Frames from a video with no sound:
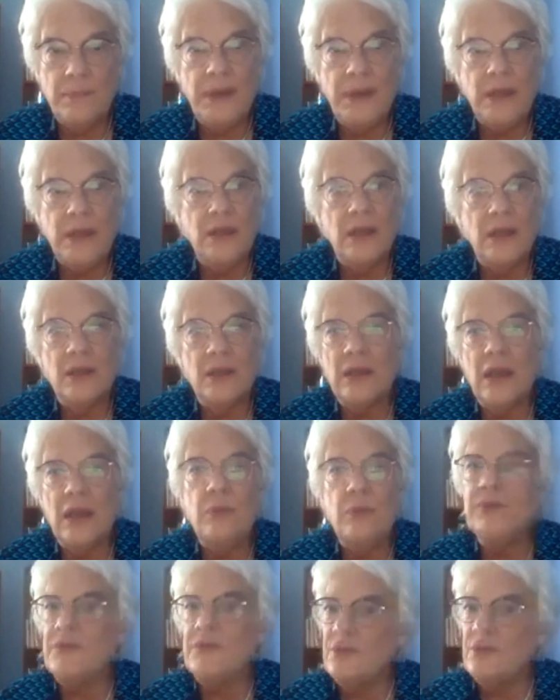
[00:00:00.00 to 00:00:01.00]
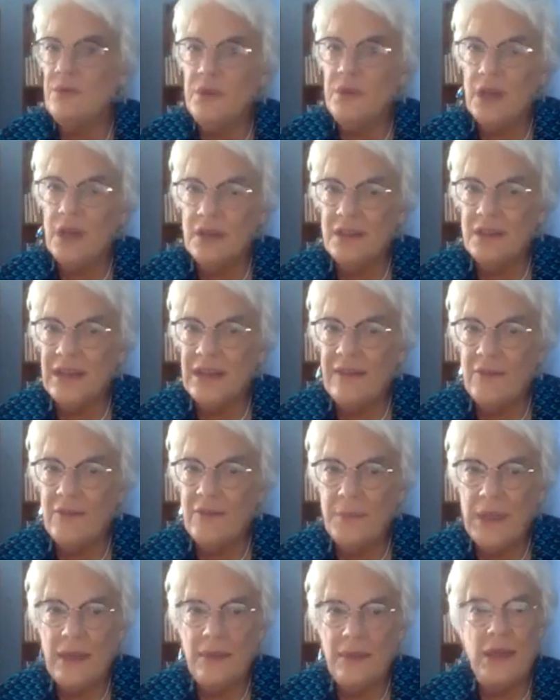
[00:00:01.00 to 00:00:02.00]
but I was too young to have
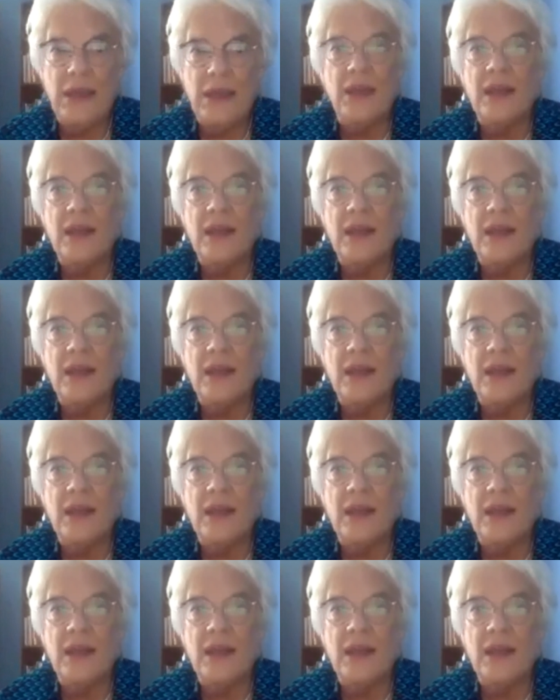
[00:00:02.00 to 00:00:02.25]
a baby.